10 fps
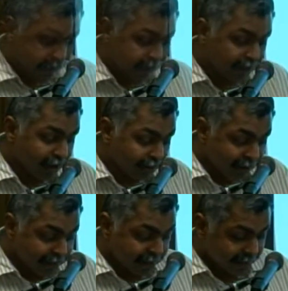So now
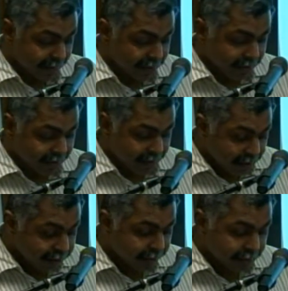let me
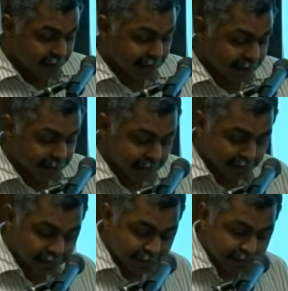end with you
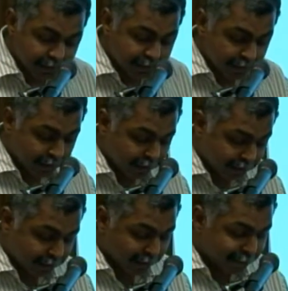know some
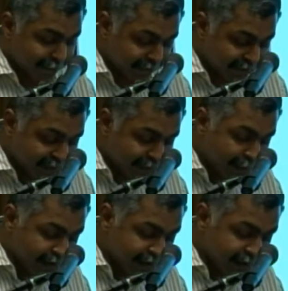sort of
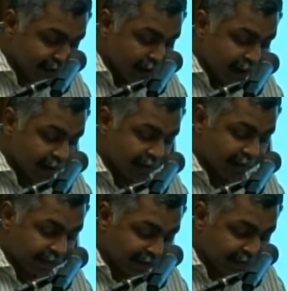whistleblowing. Uh,
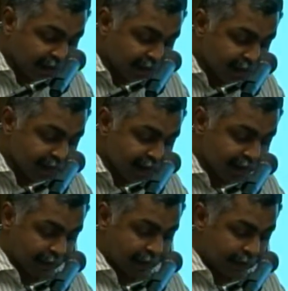the first thing is that
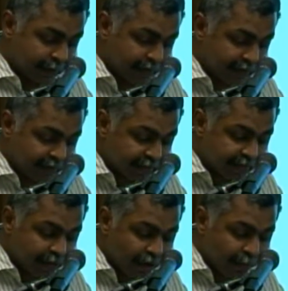uh, there is a
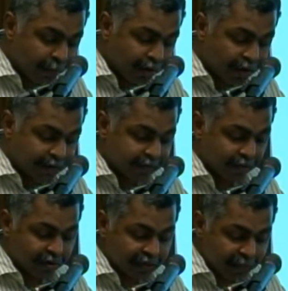slow progress
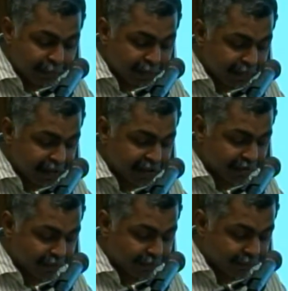on the
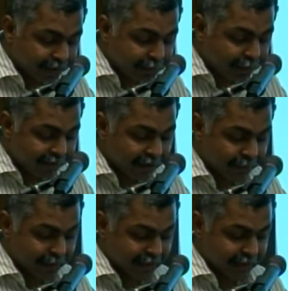implementation of WIPO
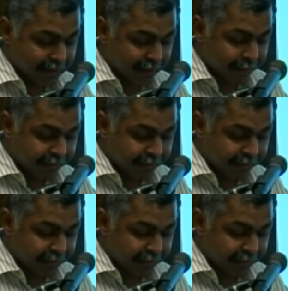development agenda.